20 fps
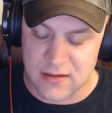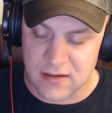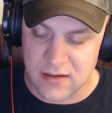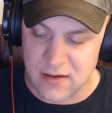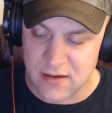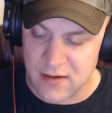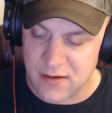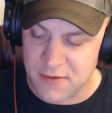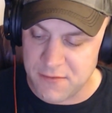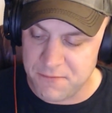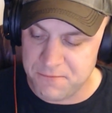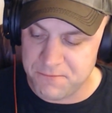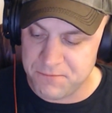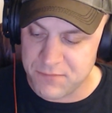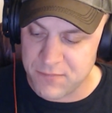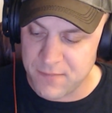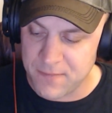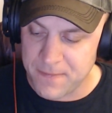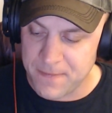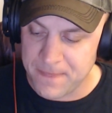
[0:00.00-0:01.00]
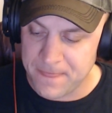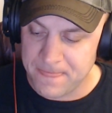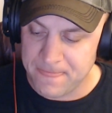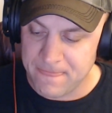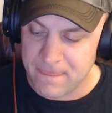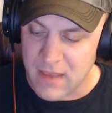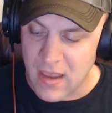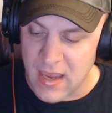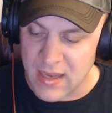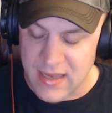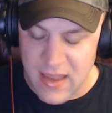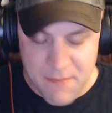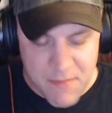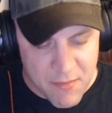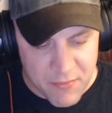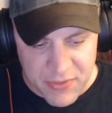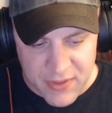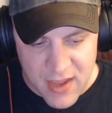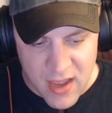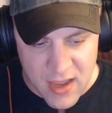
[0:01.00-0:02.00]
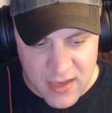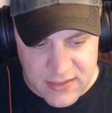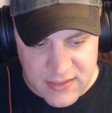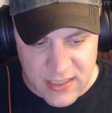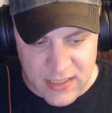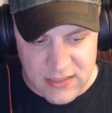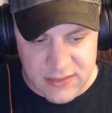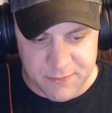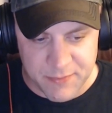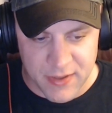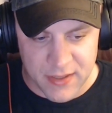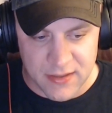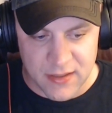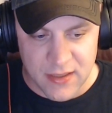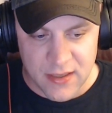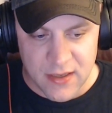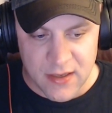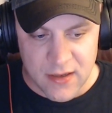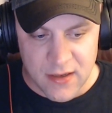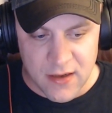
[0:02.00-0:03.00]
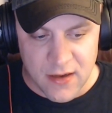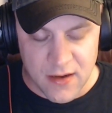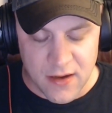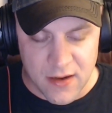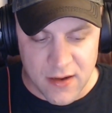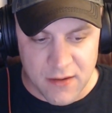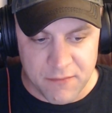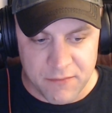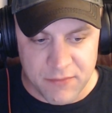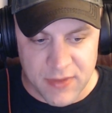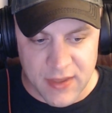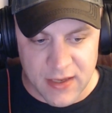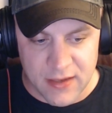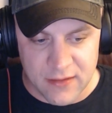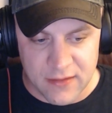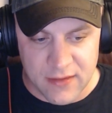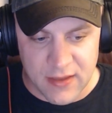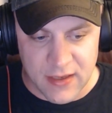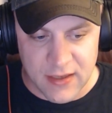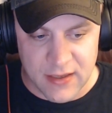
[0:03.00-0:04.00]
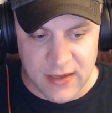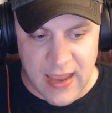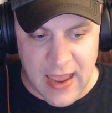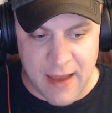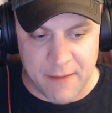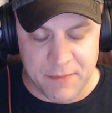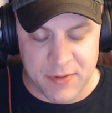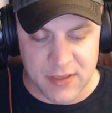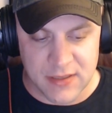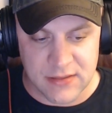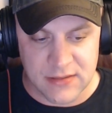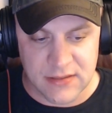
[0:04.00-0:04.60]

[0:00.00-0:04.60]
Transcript: I can't remember the context, but that it happens